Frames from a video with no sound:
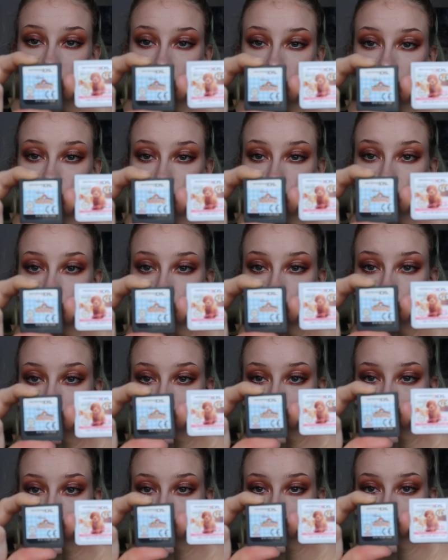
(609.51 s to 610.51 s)
it's different from
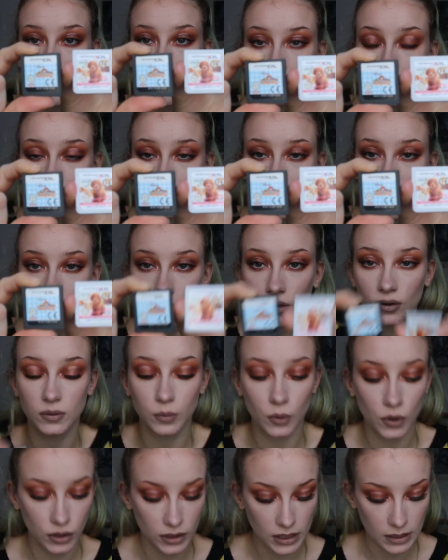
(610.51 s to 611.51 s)
the Nintendogs
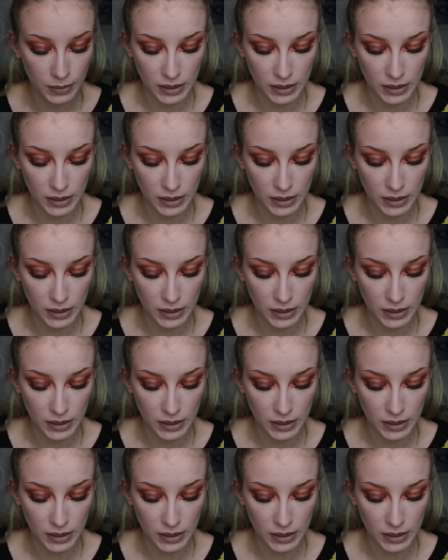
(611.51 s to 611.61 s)
one